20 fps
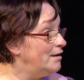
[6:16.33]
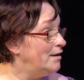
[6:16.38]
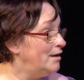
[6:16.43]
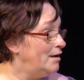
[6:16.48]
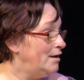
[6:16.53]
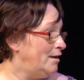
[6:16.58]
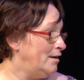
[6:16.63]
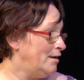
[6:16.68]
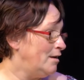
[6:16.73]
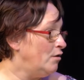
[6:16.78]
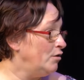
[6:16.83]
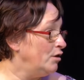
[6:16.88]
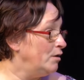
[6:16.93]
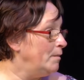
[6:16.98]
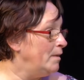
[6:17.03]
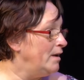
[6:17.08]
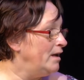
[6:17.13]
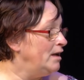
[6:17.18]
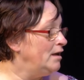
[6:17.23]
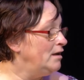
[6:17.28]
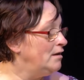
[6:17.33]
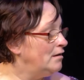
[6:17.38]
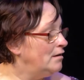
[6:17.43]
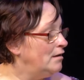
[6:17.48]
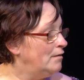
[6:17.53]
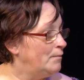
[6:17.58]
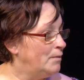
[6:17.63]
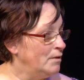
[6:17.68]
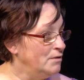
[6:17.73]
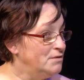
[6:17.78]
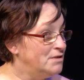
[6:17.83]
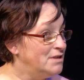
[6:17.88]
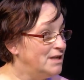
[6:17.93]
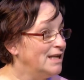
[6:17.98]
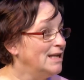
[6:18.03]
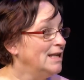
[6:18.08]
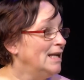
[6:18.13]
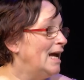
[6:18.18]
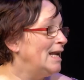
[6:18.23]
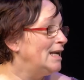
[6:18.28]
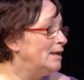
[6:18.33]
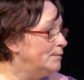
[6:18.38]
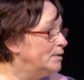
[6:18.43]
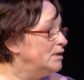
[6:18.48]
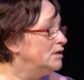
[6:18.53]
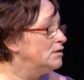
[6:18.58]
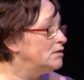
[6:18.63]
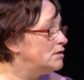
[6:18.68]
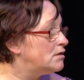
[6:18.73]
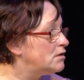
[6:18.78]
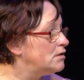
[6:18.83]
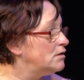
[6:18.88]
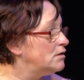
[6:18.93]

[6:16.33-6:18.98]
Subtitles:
economy boosting element.